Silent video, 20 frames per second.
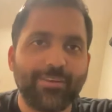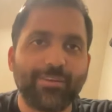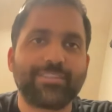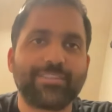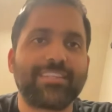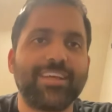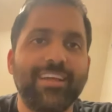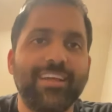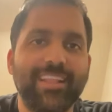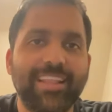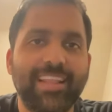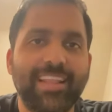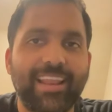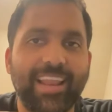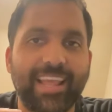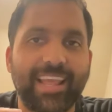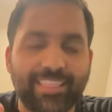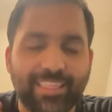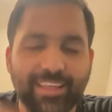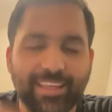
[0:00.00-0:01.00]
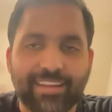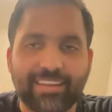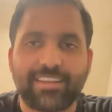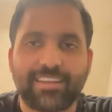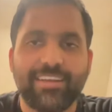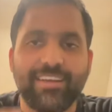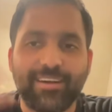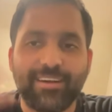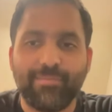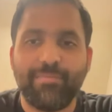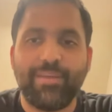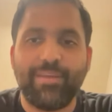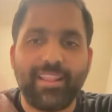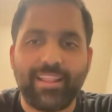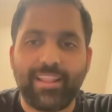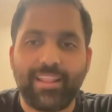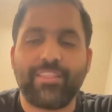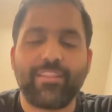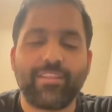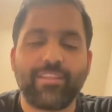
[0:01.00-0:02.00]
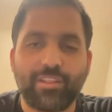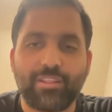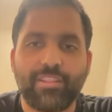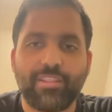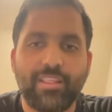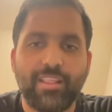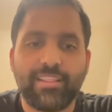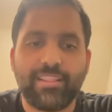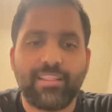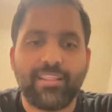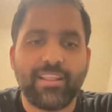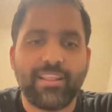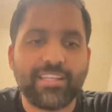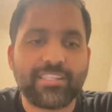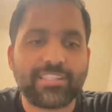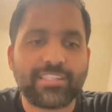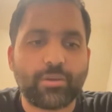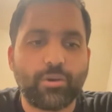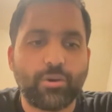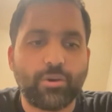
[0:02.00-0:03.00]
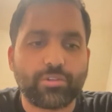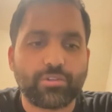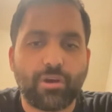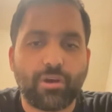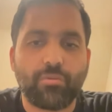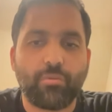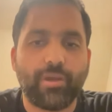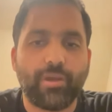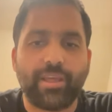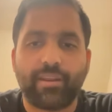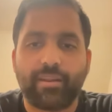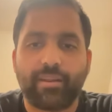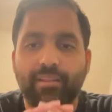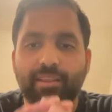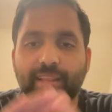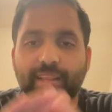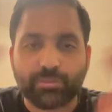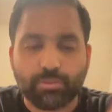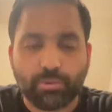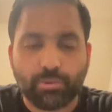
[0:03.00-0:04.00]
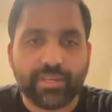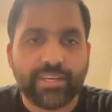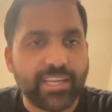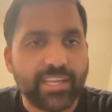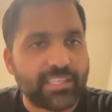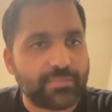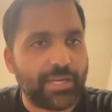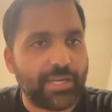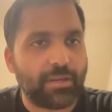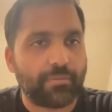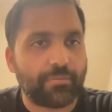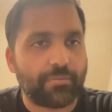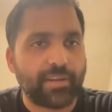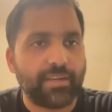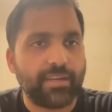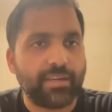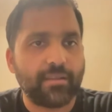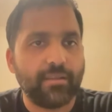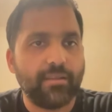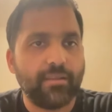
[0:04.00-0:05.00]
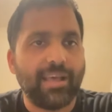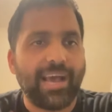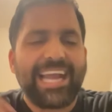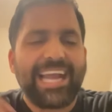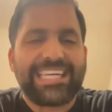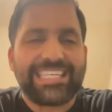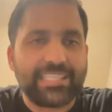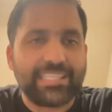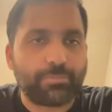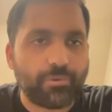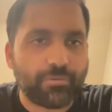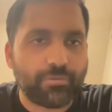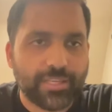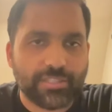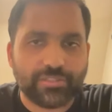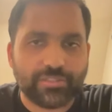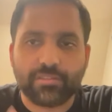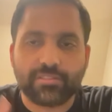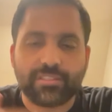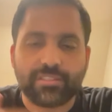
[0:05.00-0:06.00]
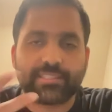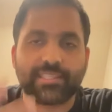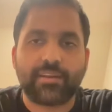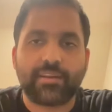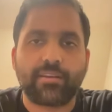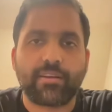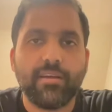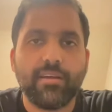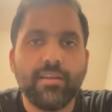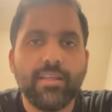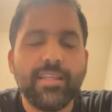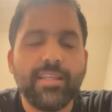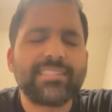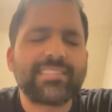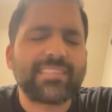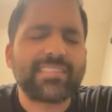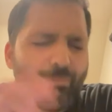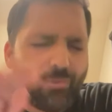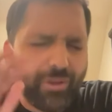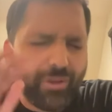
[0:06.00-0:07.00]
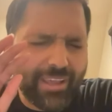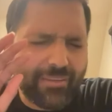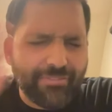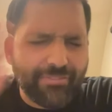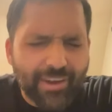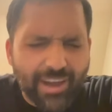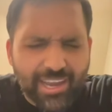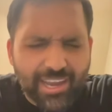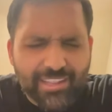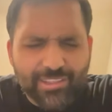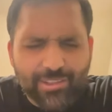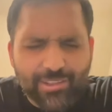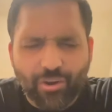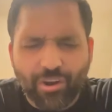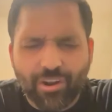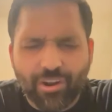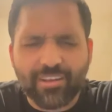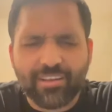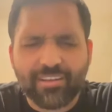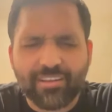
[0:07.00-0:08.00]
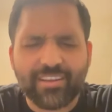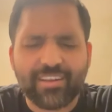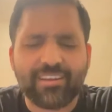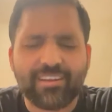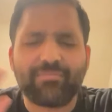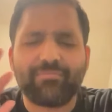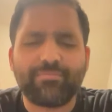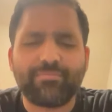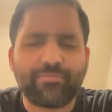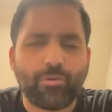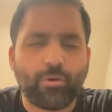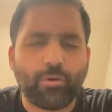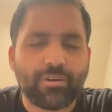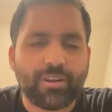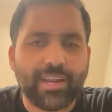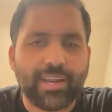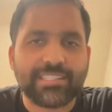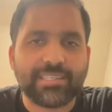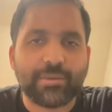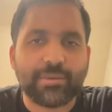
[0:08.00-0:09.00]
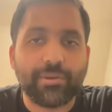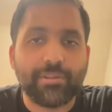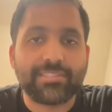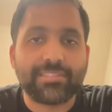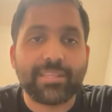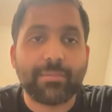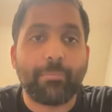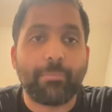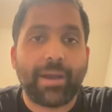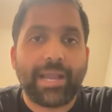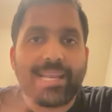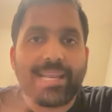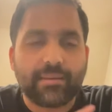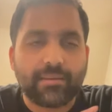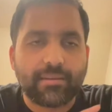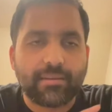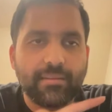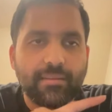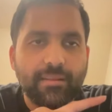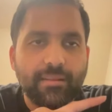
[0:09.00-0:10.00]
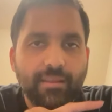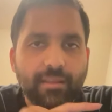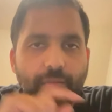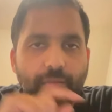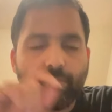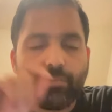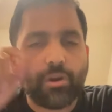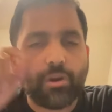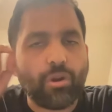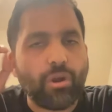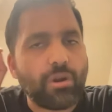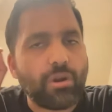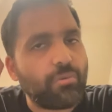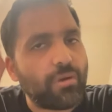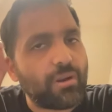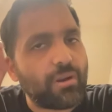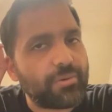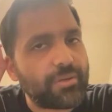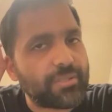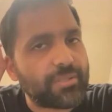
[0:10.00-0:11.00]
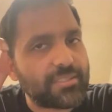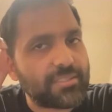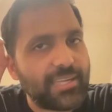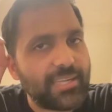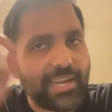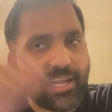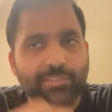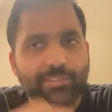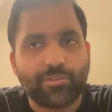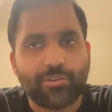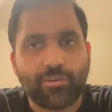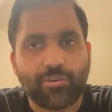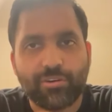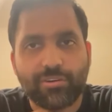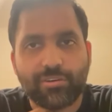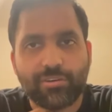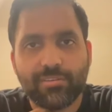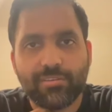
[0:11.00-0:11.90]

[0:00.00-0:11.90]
you know, so like that. Um, the, the, the list goes on where that's what India is made of, right? IT professionals, etc Somewhere far in the corner in a fortnight, somebody said pilot, but not one person said astronaut.